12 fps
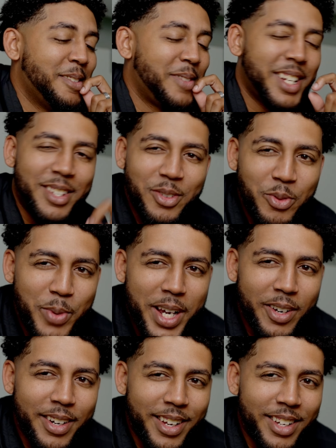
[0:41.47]
But it's so
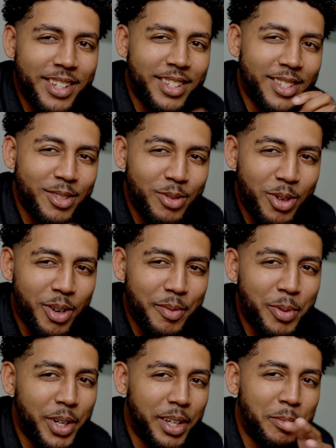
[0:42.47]
weird. It's so
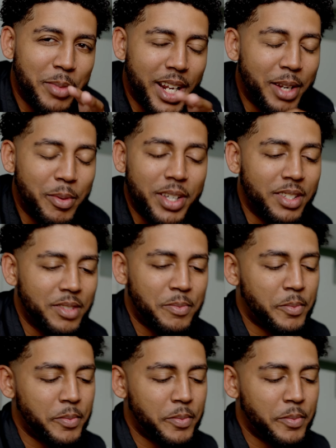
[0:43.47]
off-putting. But anyways.